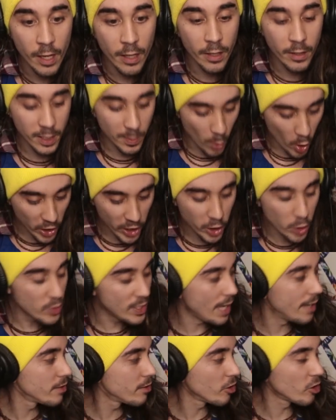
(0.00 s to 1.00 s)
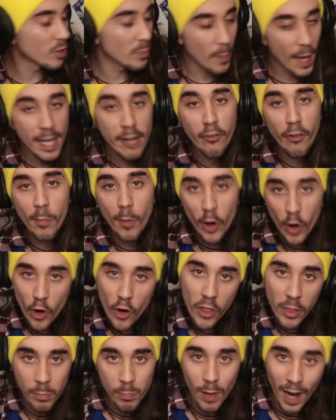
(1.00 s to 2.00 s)
Smoking utensils made from
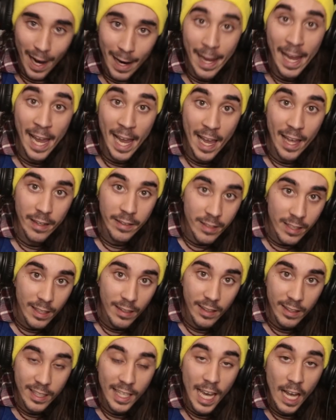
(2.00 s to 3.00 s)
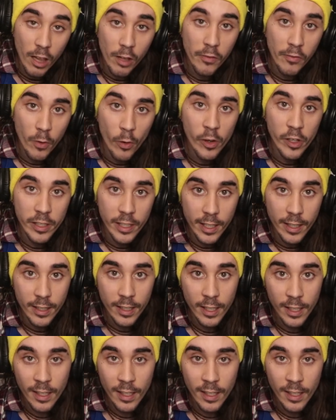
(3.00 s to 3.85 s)
earth by hand in California.